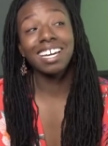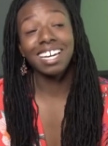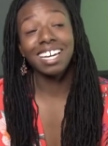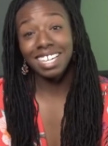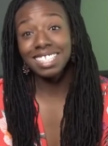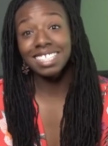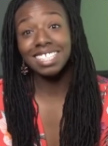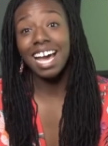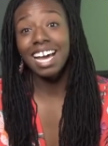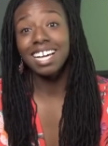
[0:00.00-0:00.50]

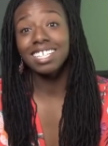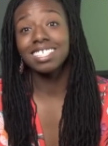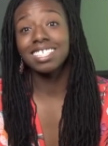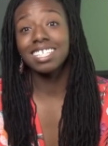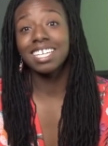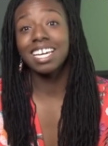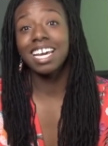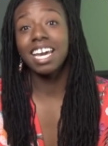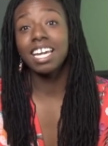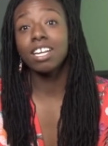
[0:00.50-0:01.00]

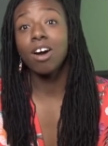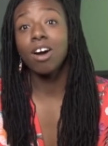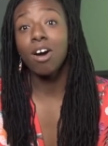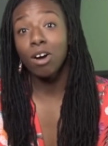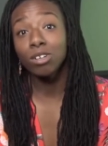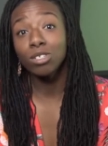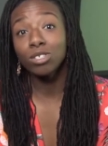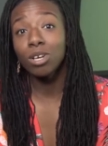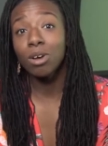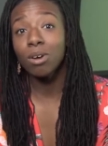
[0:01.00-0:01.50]
Exactly. And
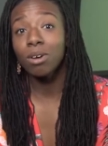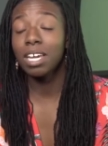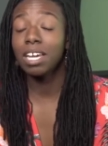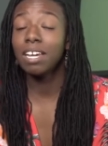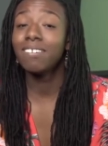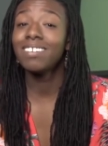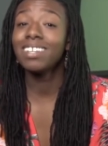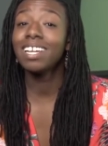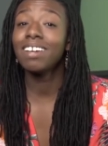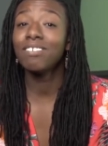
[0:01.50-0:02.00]
also,
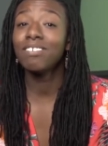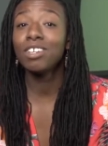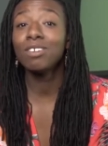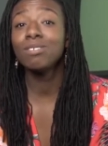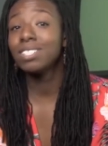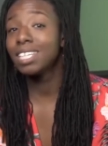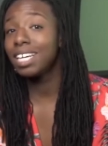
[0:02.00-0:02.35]
even if you